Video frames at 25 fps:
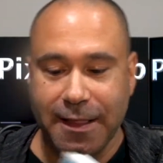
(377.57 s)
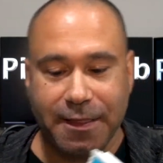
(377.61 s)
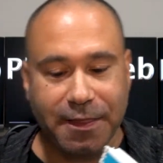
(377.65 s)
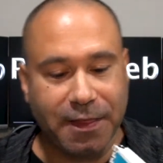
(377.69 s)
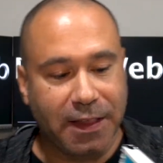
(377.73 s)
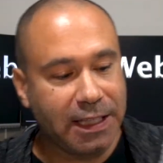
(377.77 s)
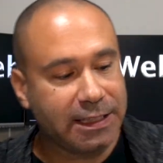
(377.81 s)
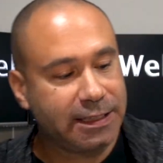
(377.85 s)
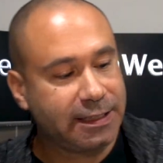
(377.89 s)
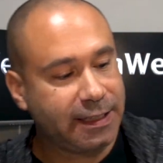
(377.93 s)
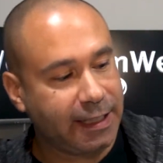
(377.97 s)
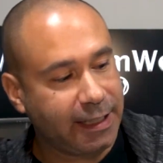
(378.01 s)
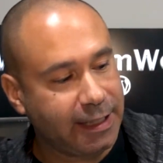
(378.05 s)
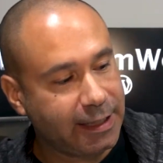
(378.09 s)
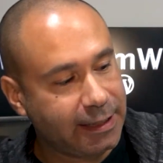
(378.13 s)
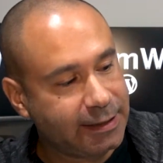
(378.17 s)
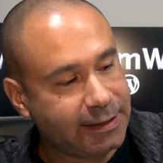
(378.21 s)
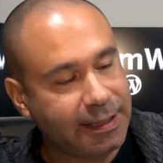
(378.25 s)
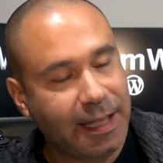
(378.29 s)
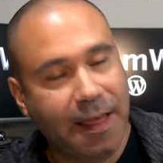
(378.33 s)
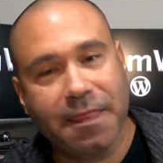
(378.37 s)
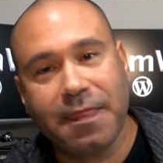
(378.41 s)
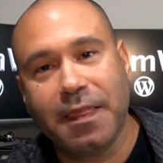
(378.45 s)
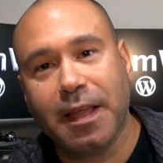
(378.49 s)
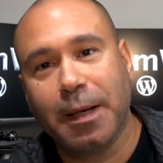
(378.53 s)
This
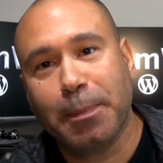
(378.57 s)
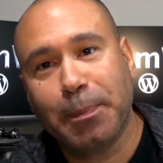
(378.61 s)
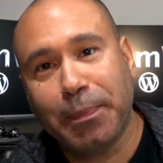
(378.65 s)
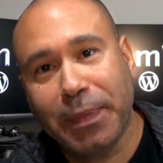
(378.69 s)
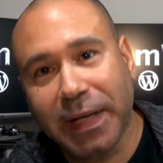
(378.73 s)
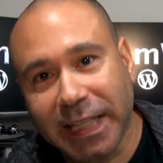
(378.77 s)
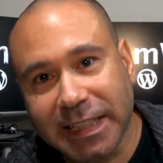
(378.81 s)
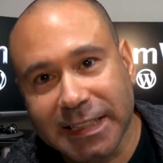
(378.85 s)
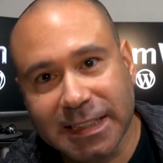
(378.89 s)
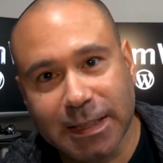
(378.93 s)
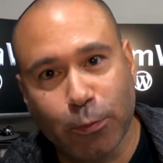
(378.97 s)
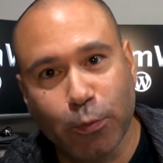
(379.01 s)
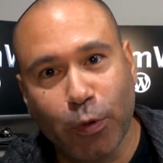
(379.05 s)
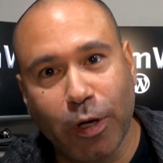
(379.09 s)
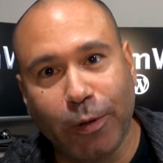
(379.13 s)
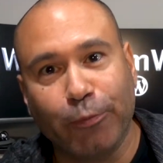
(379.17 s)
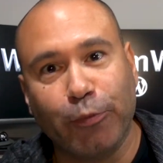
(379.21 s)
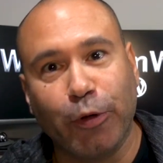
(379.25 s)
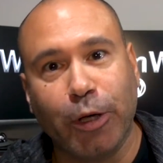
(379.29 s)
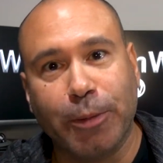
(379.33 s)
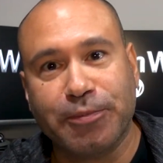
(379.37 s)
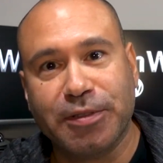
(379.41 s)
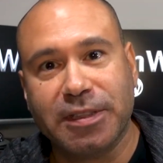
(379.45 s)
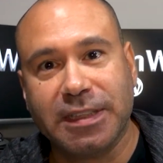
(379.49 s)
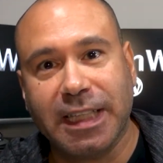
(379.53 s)
is the PixemWeb
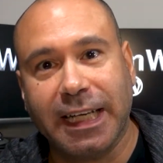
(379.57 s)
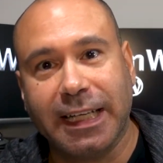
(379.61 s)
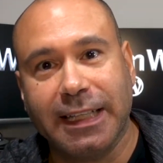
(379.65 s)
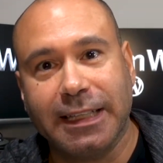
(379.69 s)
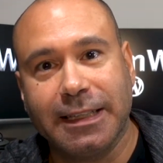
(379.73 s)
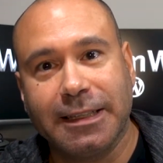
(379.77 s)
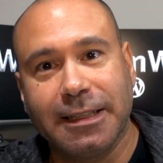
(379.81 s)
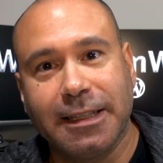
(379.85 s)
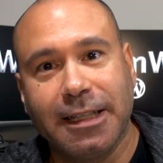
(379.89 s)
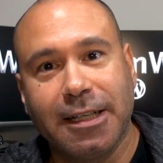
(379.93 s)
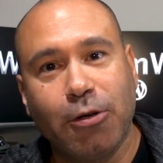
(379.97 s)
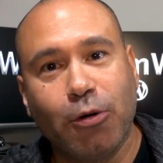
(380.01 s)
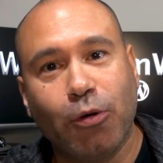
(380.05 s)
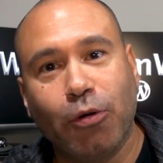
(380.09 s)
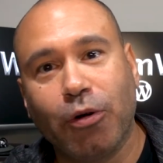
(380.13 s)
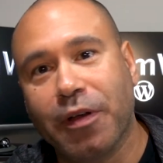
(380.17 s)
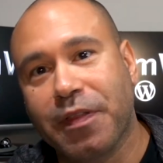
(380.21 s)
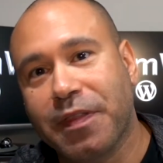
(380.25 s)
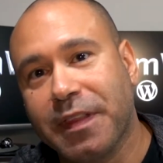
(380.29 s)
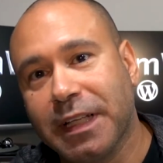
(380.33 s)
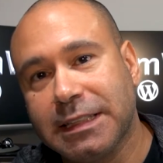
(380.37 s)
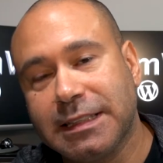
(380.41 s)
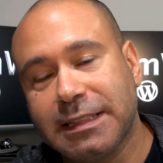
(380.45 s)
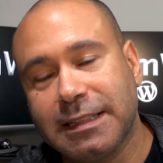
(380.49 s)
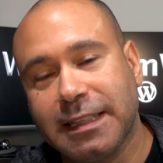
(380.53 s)
website, or
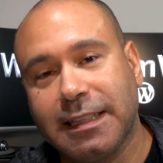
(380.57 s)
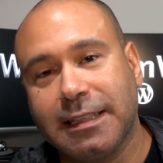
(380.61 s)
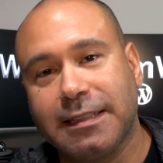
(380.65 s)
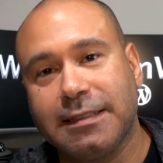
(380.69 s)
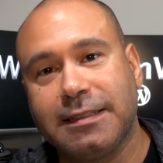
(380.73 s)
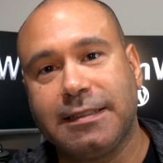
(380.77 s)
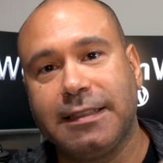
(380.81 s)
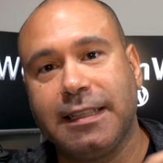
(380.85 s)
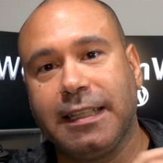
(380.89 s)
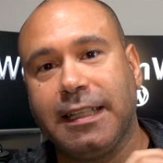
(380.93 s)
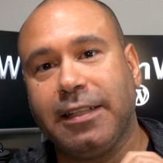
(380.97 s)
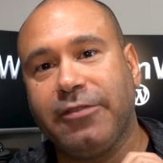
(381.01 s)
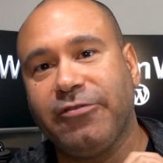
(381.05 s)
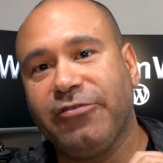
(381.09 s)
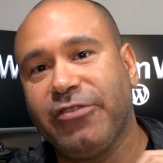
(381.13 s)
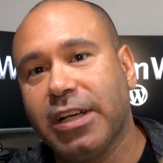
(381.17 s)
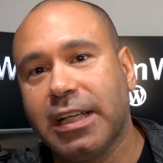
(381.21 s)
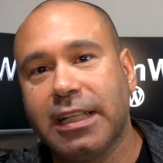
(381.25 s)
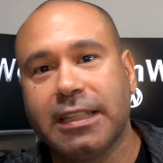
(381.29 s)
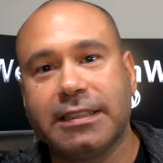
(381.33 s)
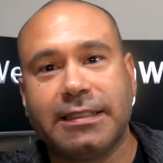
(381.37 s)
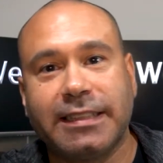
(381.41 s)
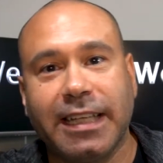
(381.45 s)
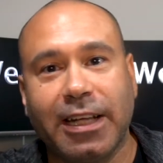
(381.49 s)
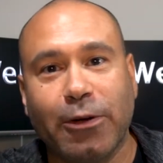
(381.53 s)
this is the
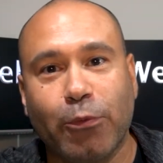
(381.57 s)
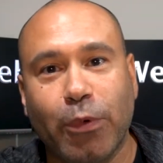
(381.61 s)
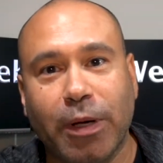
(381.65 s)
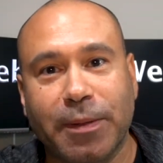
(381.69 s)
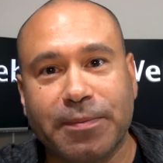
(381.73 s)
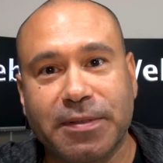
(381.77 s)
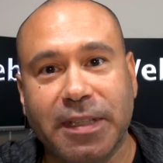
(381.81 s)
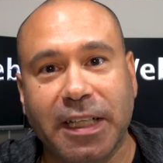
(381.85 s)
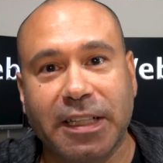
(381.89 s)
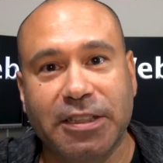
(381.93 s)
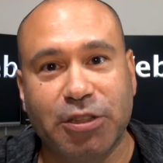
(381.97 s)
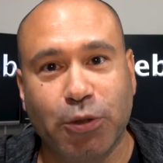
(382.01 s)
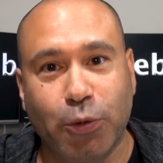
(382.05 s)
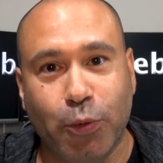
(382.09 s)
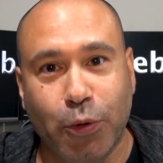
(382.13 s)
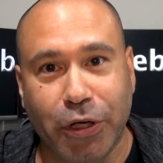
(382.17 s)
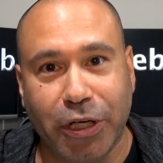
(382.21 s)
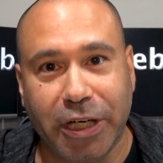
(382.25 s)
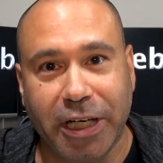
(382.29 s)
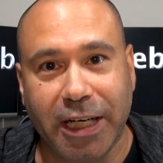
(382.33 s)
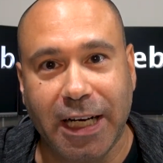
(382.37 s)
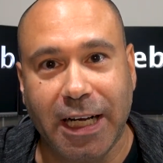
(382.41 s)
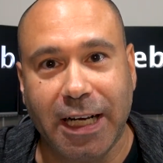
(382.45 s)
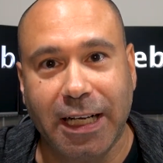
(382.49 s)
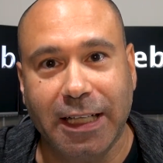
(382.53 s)
real estate website you're
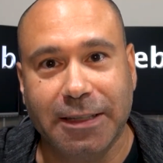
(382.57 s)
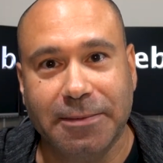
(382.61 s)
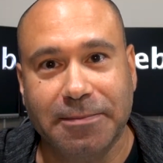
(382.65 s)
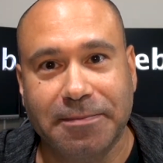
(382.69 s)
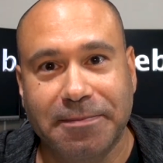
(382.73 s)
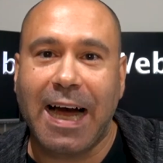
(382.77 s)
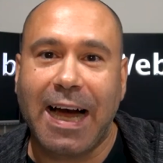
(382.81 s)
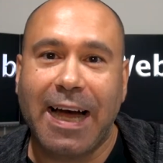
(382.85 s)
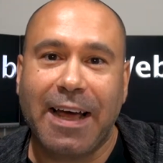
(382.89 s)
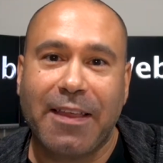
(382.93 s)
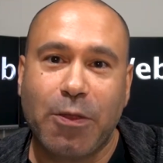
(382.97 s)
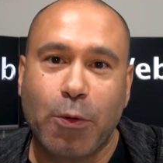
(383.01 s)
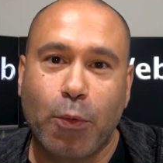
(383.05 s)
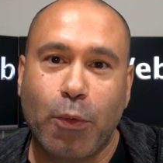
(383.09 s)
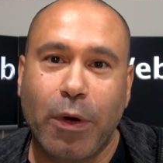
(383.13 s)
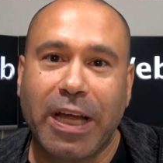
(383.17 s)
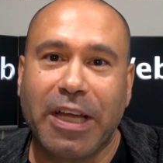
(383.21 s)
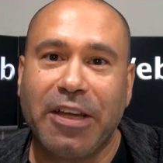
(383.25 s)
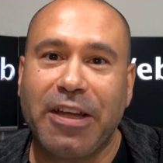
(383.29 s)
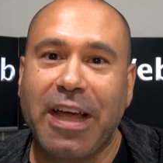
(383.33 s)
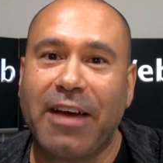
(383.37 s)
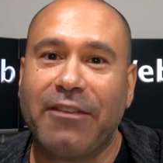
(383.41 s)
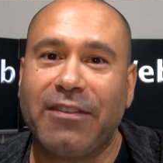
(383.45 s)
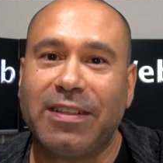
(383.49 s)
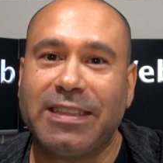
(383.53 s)
working on. Either way,
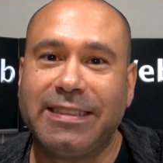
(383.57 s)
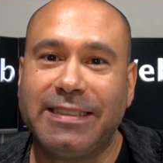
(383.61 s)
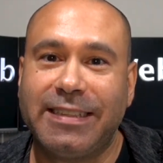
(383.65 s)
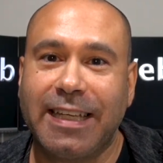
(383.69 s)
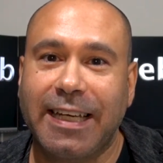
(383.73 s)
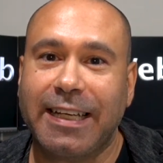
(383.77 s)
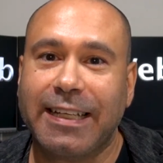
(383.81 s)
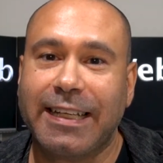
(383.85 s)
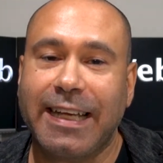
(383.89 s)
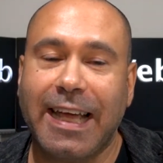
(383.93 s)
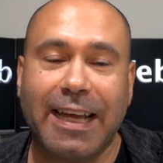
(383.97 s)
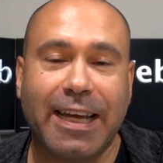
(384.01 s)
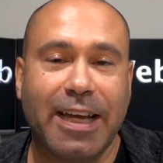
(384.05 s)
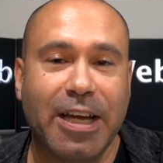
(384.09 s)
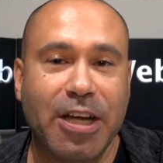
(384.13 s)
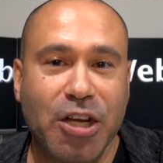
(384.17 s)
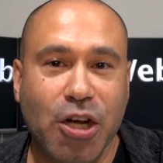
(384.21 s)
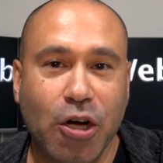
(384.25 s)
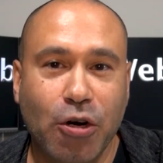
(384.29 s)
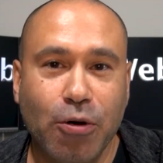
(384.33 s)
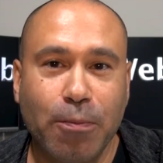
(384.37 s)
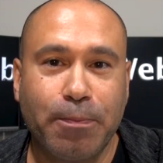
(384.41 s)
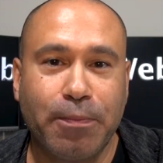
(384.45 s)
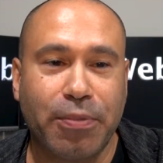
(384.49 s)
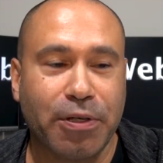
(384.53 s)
you have a dedicated
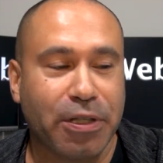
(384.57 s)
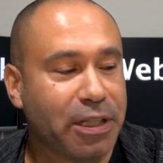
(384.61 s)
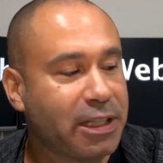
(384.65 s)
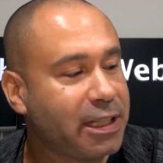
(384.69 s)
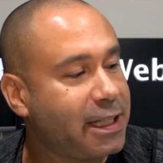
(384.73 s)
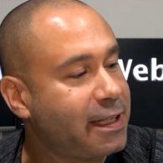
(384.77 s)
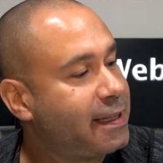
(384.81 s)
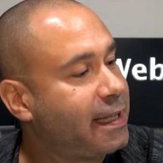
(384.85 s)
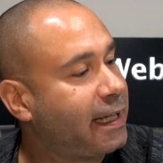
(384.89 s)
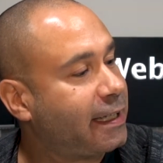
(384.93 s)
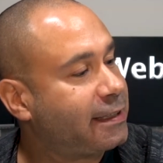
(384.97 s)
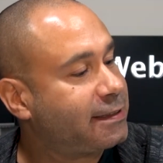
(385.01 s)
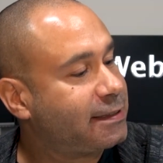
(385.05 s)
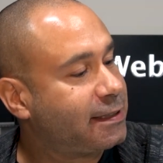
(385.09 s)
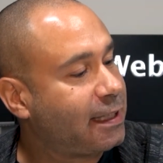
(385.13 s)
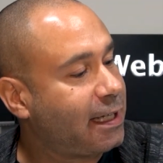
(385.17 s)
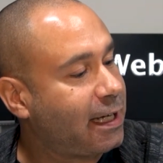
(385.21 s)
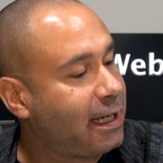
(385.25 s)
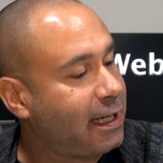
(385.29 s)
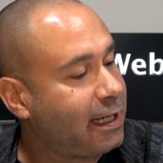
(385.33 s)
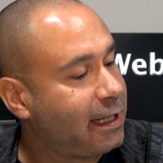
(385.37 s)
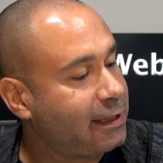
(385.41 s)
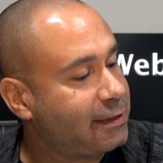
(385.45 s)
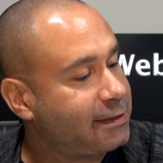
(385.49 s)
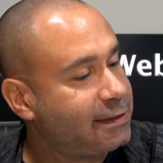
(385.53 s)
notebook that's
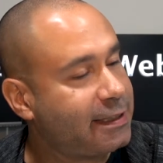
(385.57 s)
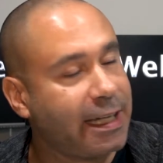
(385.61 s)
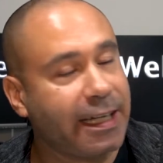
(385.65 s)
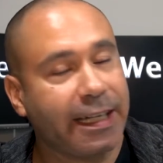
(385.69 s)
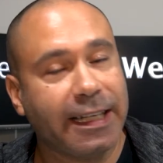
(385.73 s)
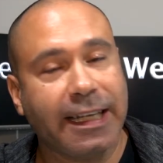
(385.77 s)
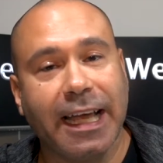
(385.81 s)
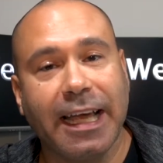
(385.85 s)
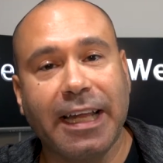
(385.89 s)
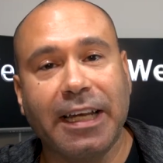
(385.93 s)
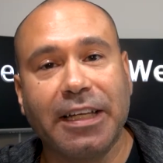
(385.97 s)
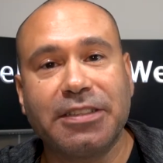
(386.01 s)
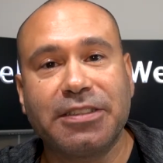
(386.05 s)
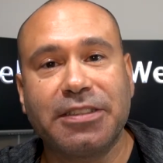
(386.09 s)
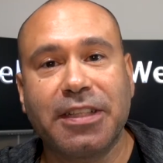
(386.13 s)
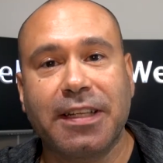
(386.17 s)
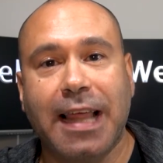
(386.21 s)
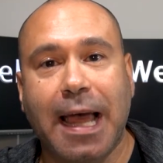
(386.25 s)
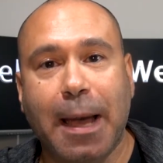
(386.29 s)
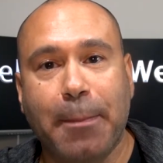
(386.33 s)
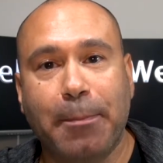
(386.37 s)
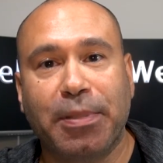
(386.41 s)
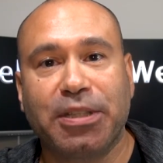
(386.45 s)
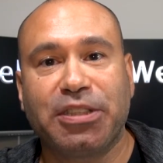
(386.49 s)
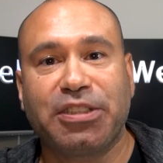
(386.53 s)
uh, dedicated to
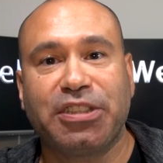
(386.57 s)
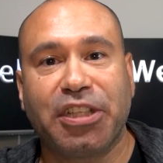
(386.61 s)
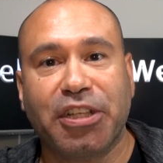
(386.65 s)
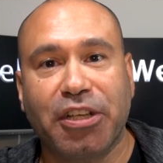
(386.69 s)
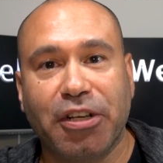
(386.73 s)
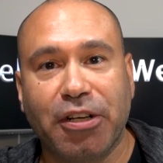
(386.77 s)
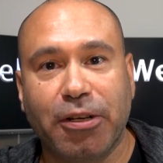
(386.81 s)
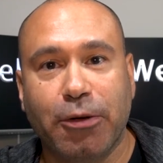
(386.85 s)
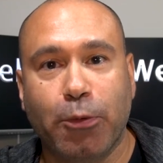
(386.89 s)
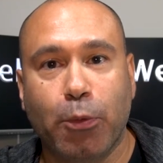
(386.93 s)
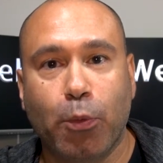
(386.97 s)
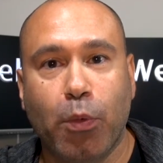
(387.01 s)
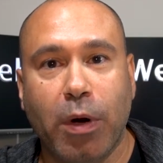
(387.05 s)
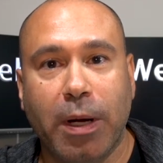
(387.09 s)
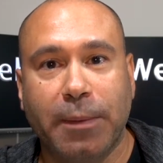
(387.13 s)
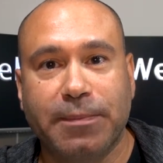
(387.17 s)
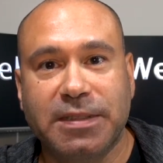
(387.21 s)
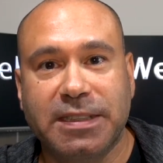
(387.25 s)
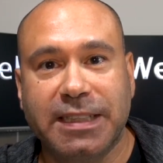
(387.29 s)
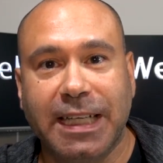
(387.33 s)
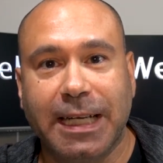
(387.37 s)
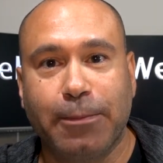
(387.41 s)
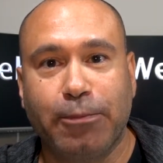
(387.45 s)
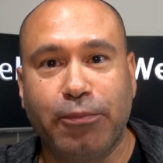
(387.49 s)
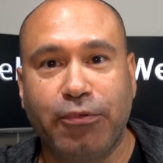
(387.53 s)
that particular
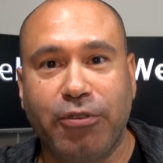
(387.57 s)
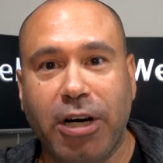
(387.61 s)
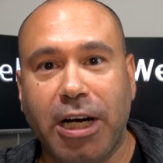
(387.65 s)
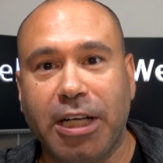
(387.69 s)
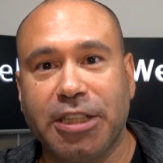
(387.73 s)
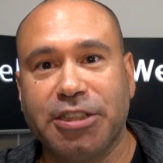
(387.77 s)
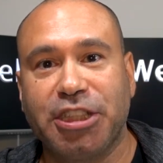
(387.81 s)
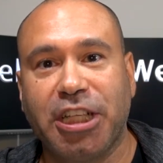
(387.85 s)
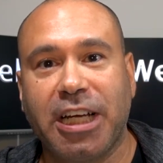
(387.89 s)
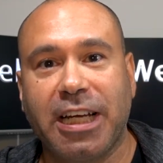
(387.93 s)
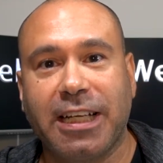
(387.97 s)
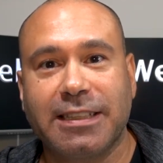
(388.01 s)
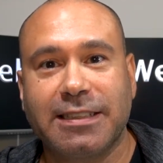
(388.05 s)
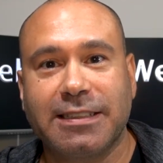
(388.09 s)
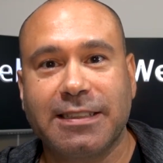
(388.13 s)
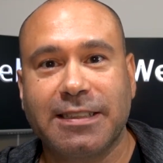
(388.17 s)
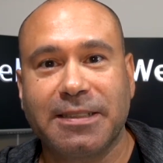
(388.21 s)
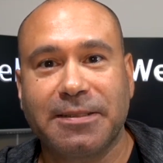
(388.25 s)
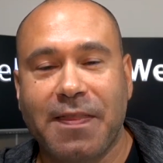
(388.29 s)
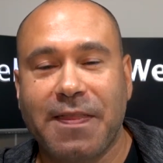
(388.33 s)
website project.